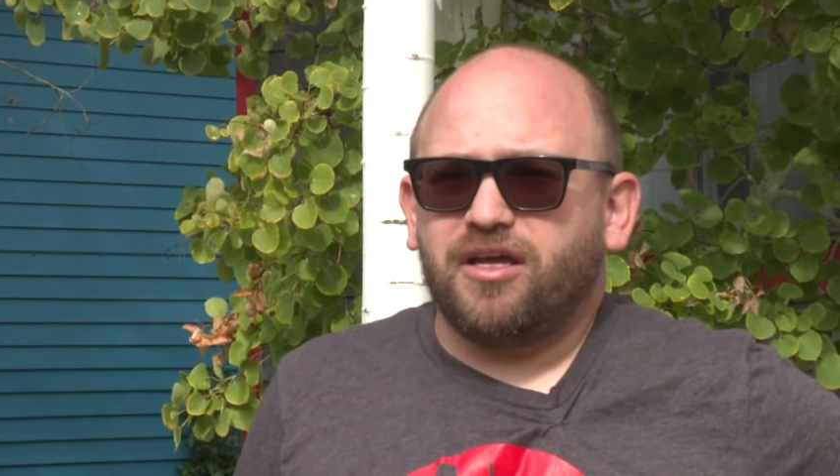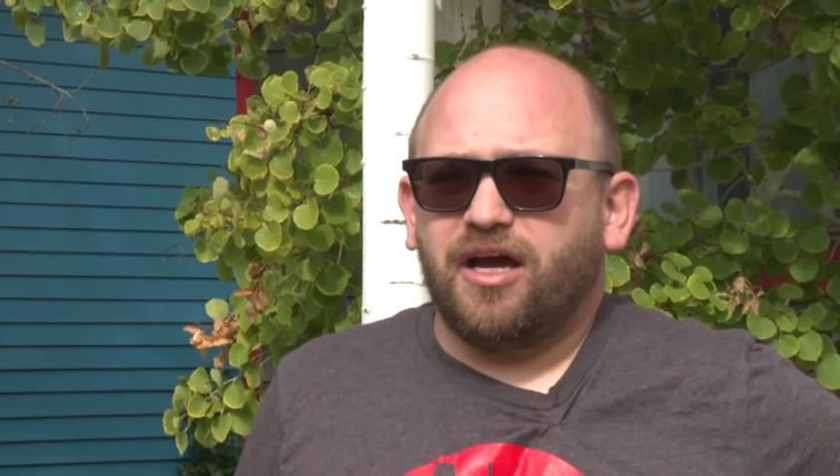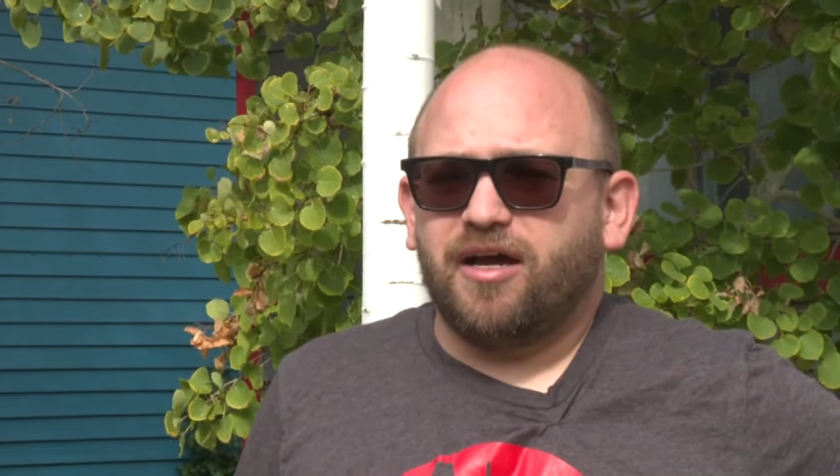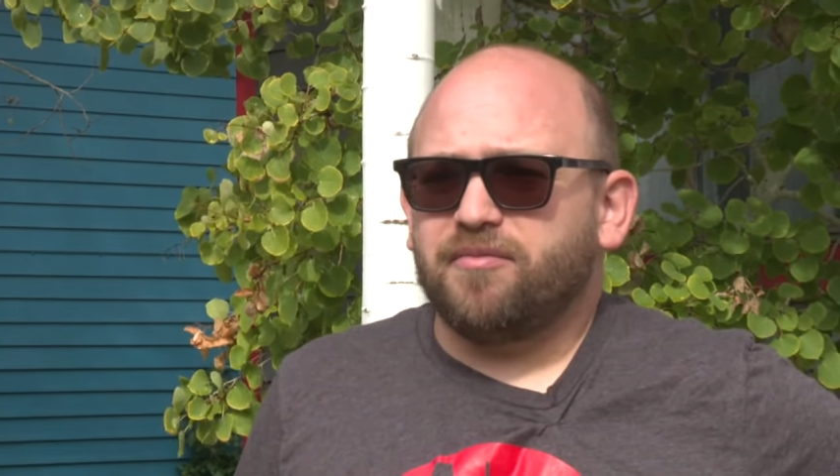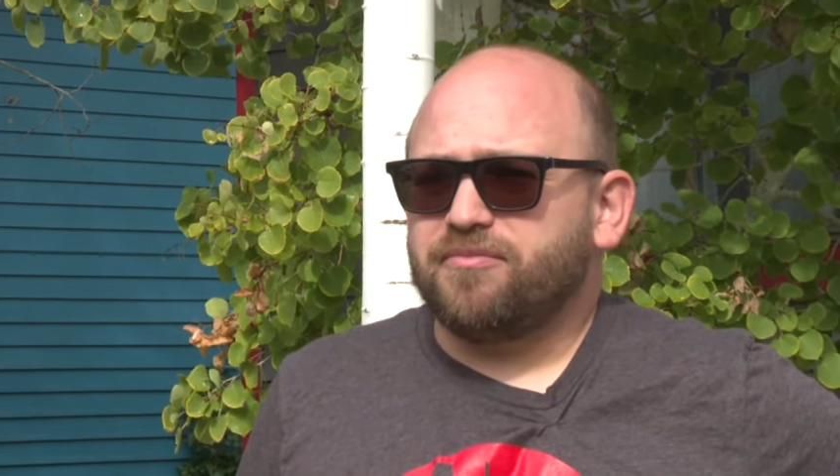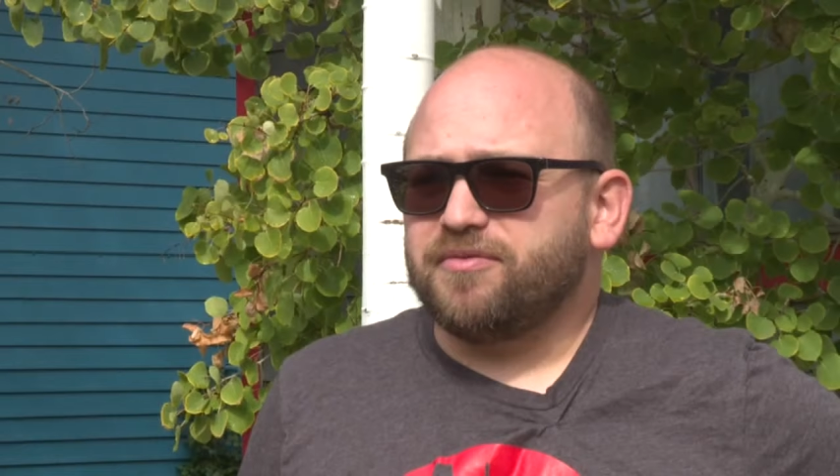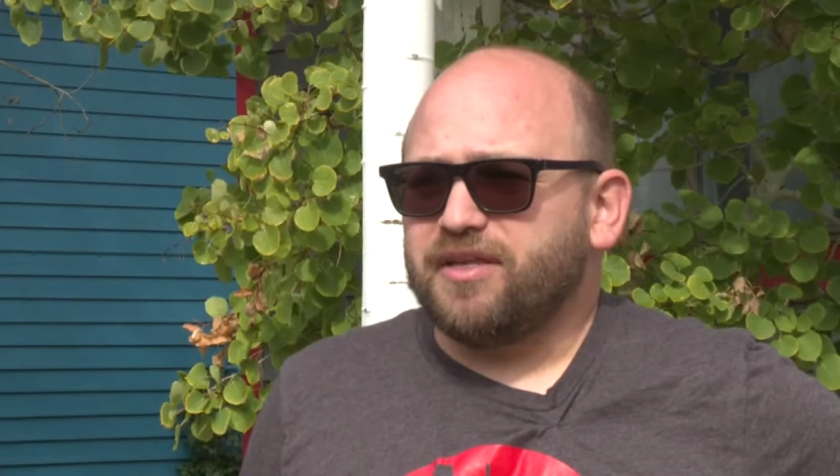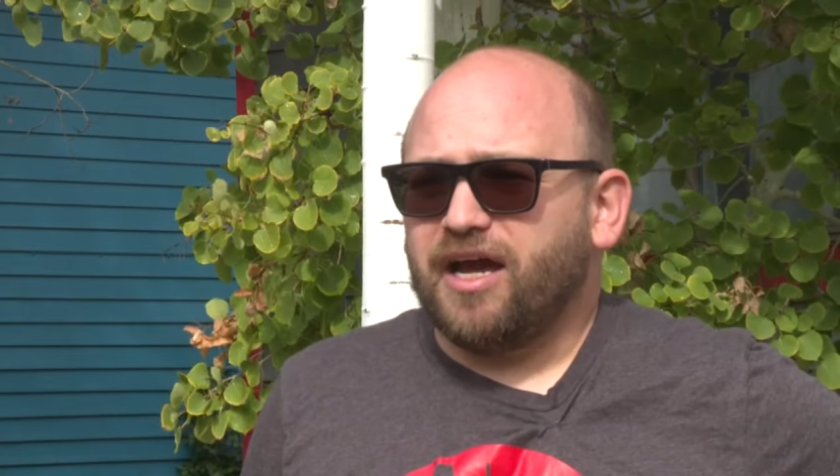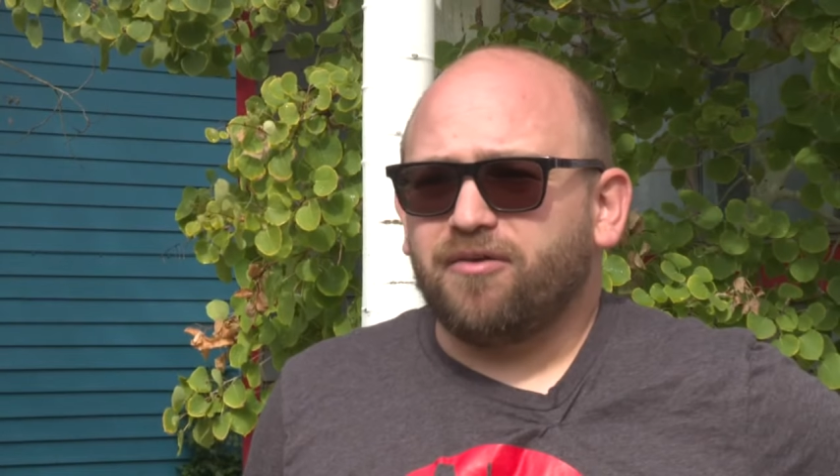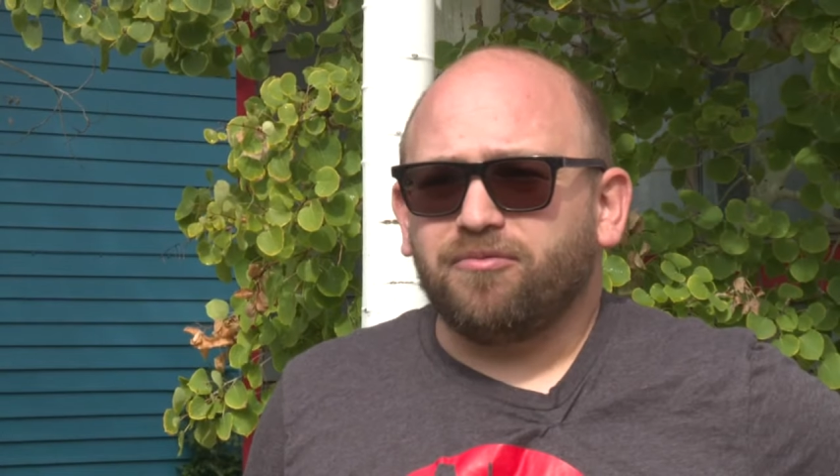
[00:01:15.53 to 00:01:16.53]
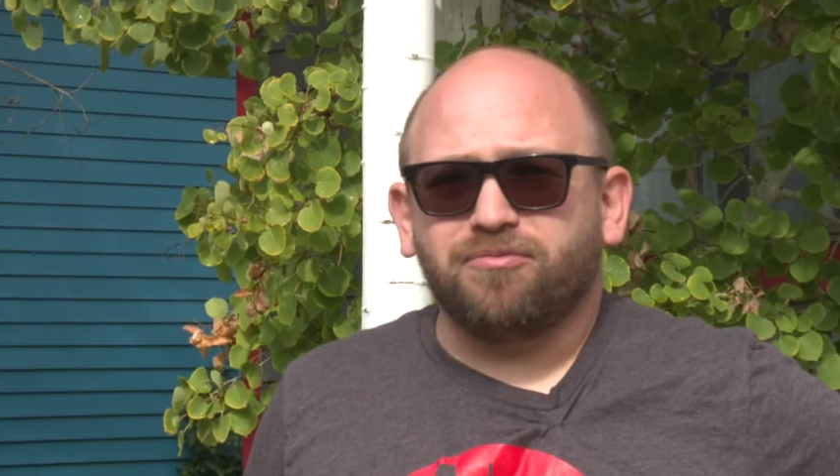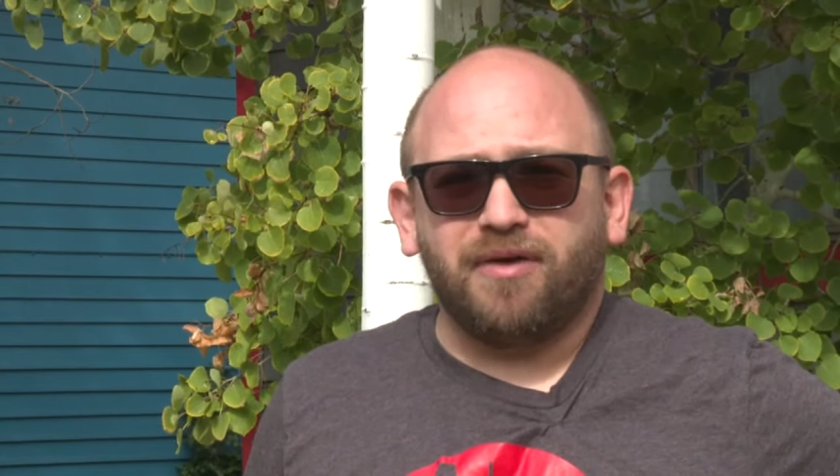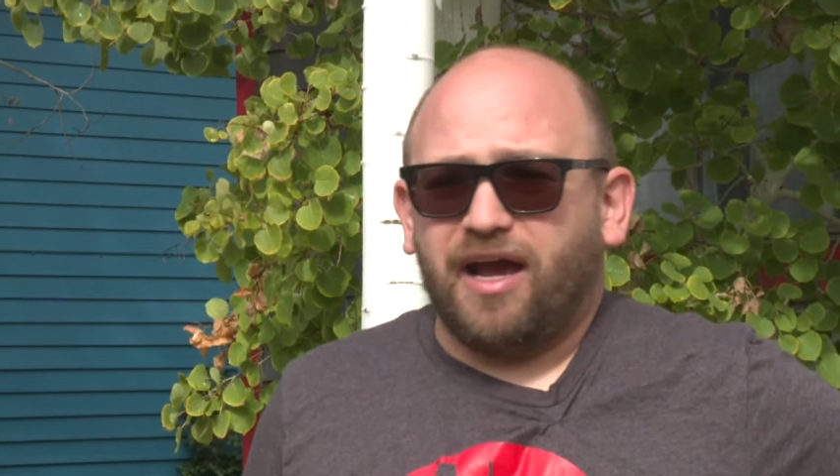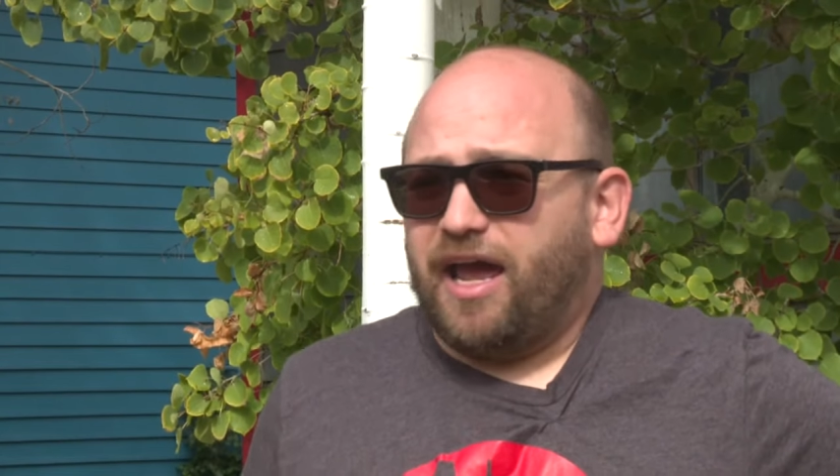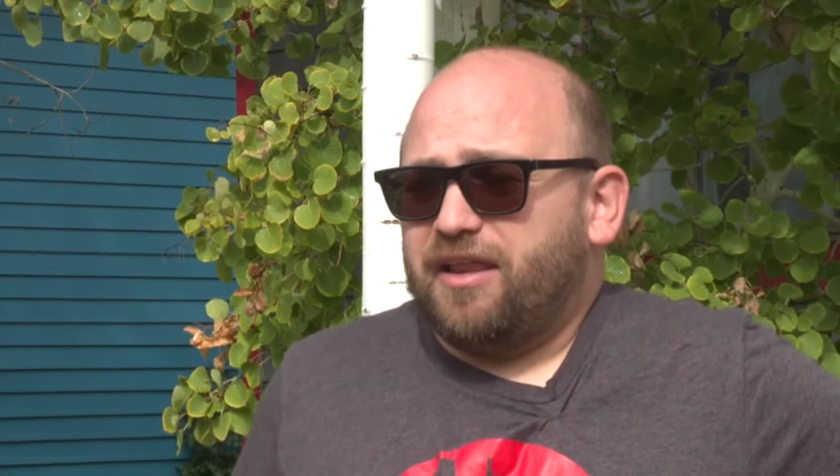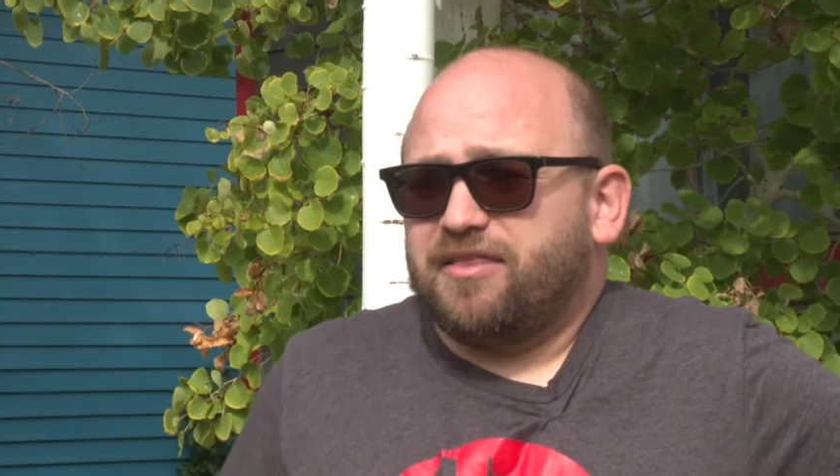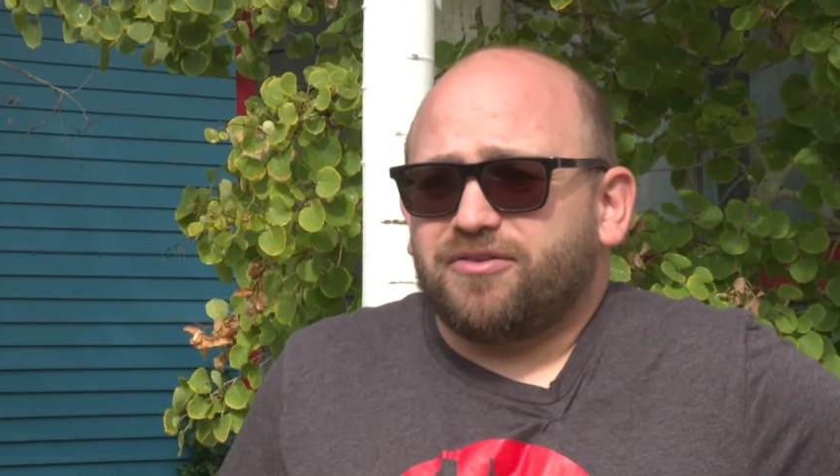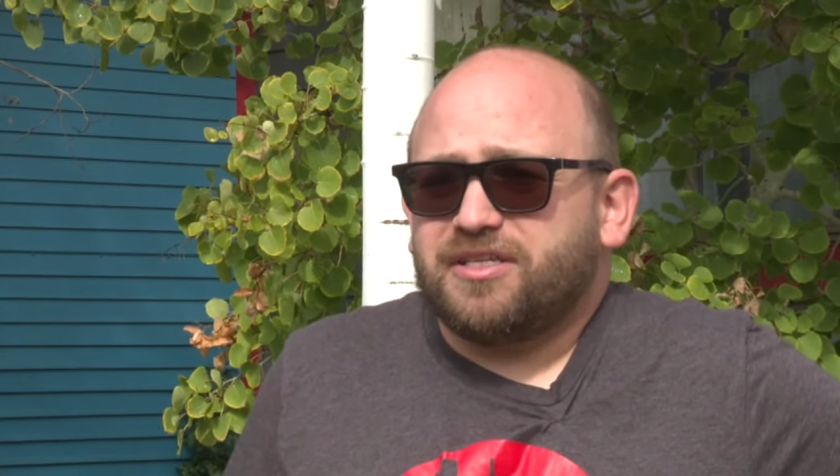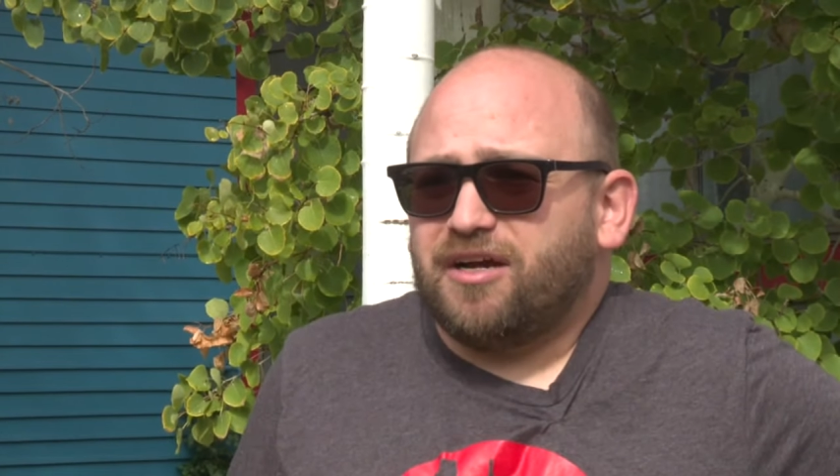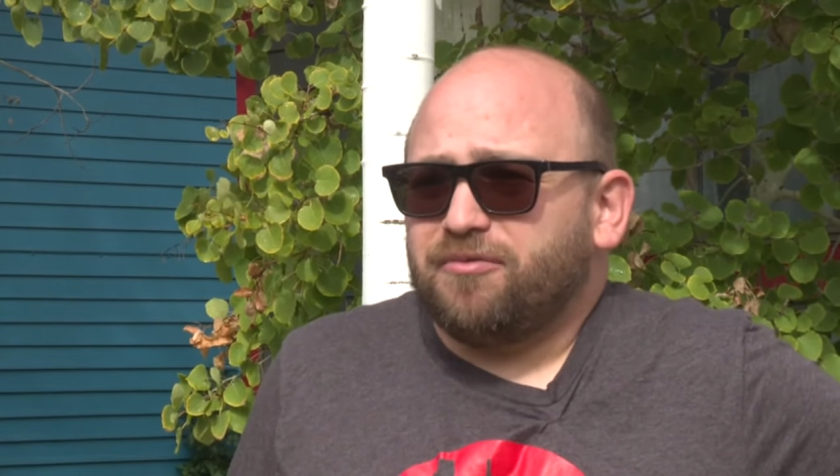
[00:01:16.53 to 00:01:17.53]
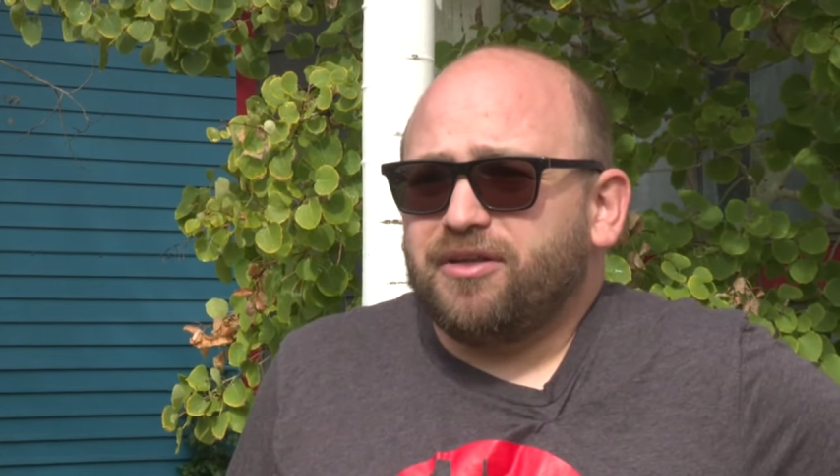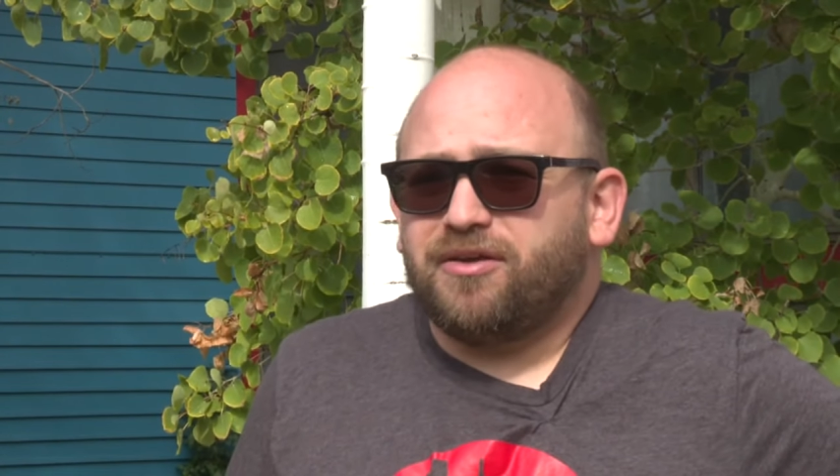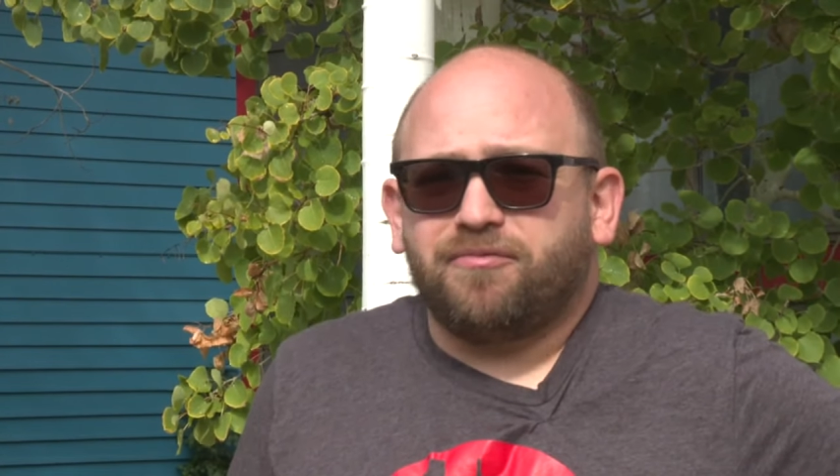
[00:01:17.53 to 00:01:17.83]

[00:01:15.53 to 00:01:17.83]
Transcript: Um, not, there's not really,